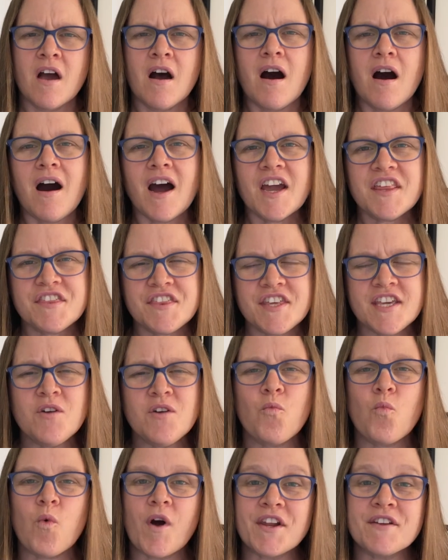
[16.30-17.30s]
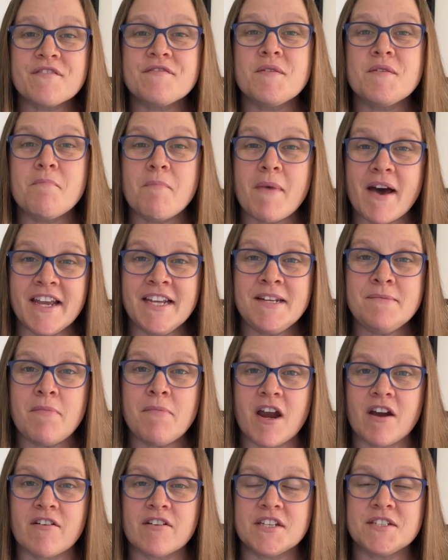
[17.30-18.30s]
I think one of the main
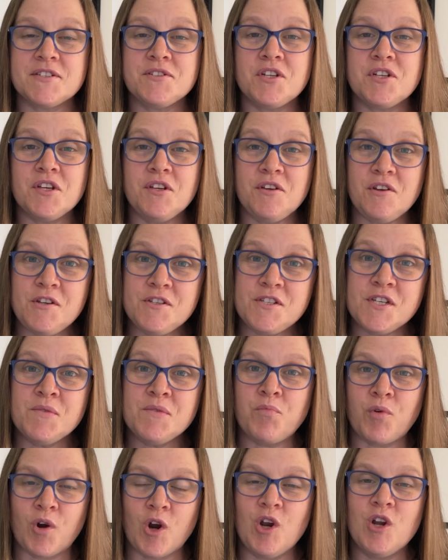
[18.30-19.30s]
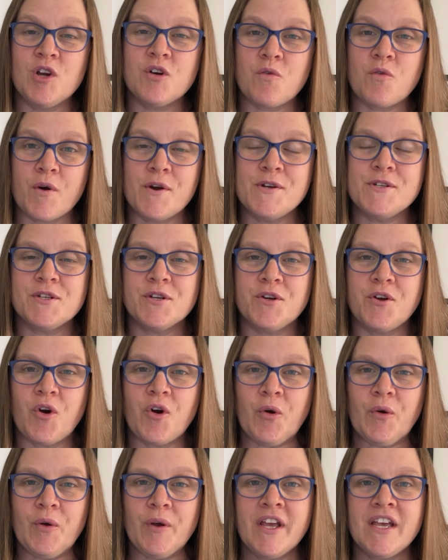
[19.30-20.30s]
barriers to using
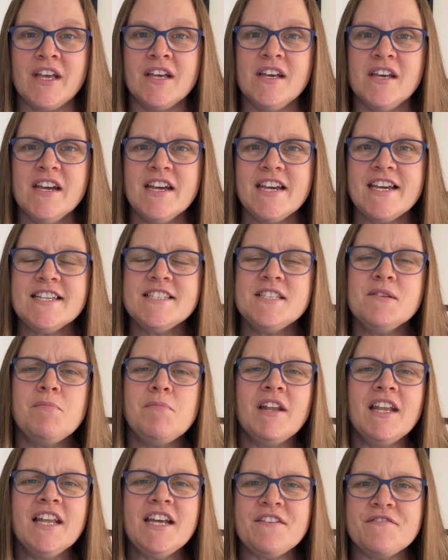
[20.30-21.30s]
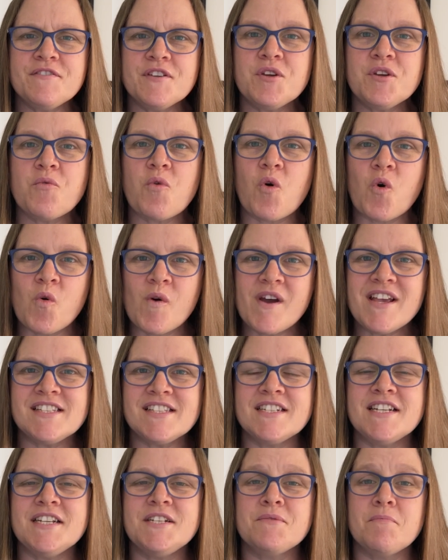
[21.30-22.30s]
Proloquo2go is the belief that you always
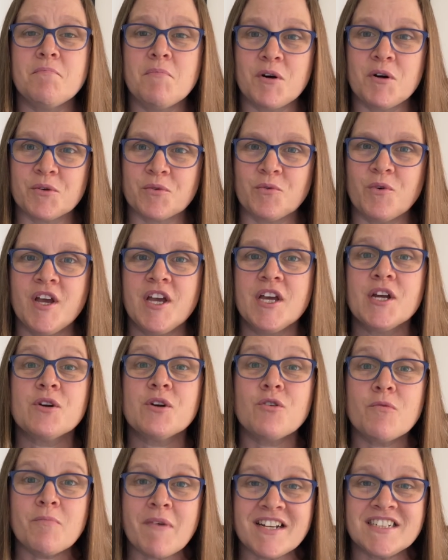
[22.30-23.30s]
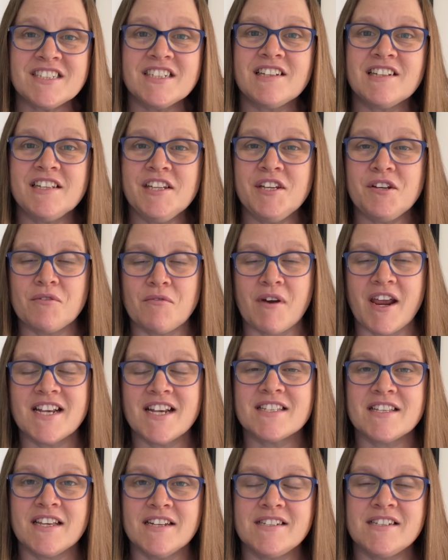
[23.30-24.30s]
need to model grammatically correct
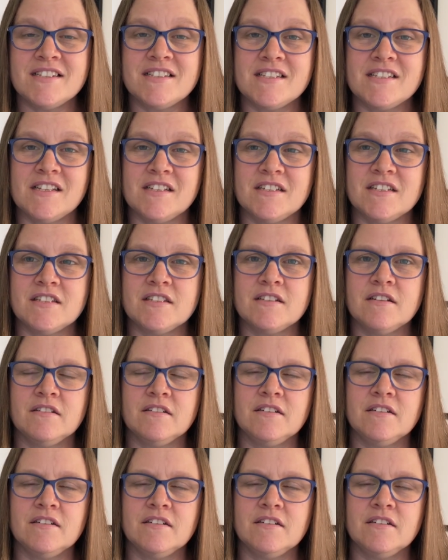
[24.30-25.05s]
sentences.